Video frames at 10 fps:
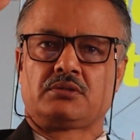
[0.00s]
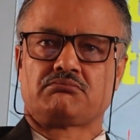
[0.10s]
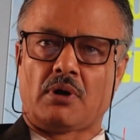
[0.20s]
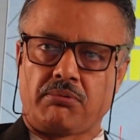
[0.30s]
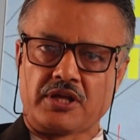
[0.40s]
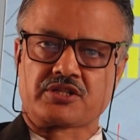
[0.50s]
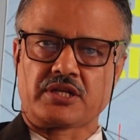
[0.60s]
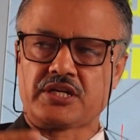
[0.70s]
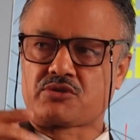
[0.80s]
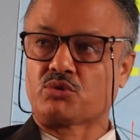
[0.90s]
published
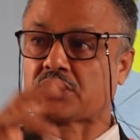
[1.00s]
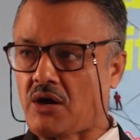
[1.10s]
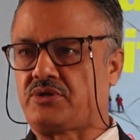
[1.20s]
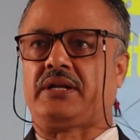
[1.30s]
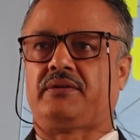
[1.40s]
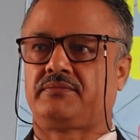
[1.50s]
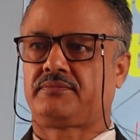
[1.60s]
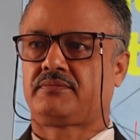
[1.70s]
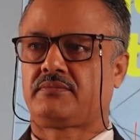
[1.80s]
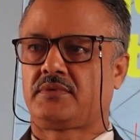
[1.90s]
in 2000,
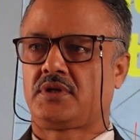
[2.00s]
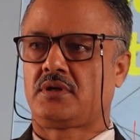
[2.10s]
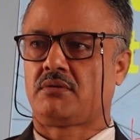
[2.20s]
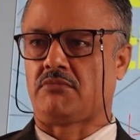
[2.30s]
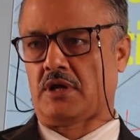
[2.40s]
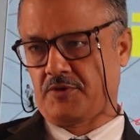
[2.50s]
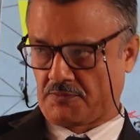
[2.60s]
maybe a